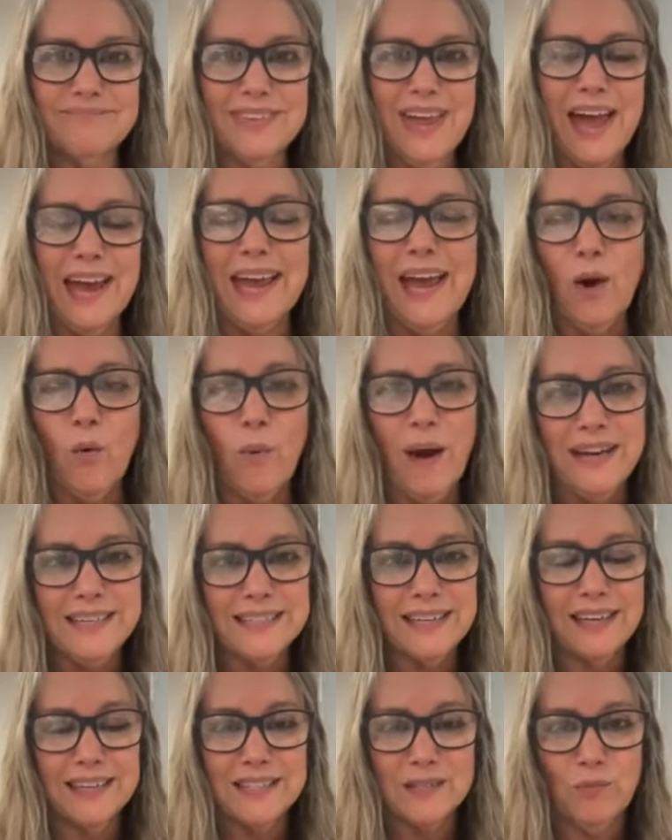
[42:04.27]
I can't wait to
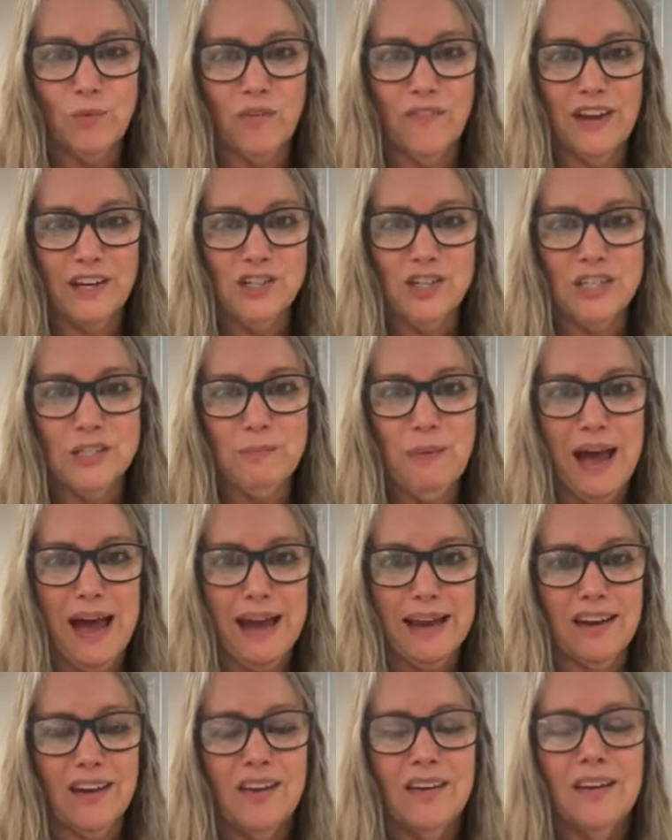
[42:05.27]
get some more veggies
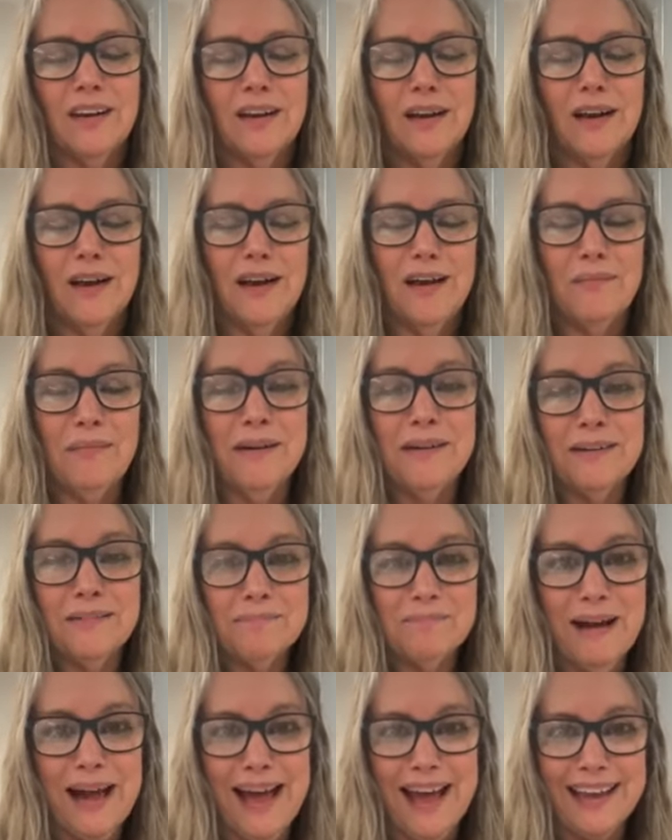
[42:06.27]
back
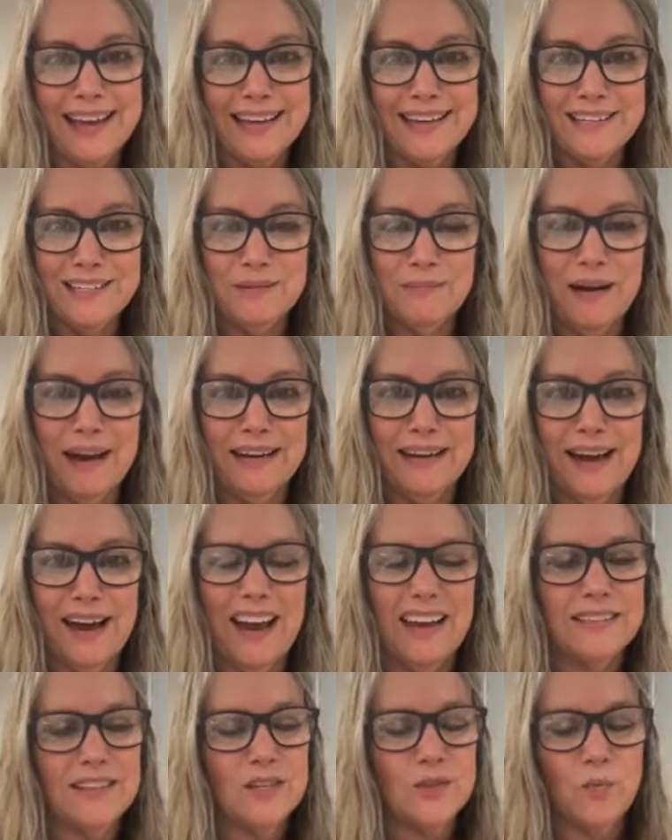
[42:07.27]
into my
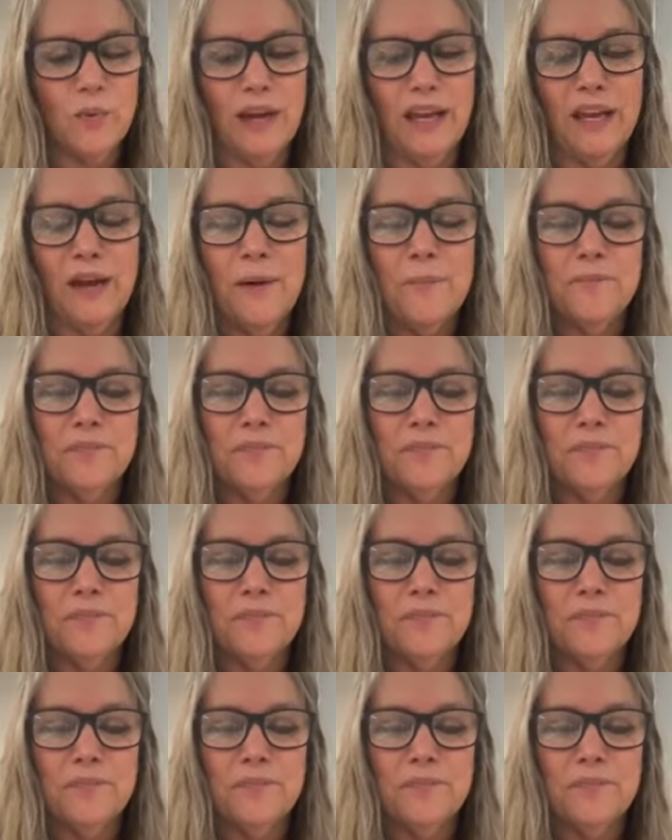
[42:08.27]
diet this week.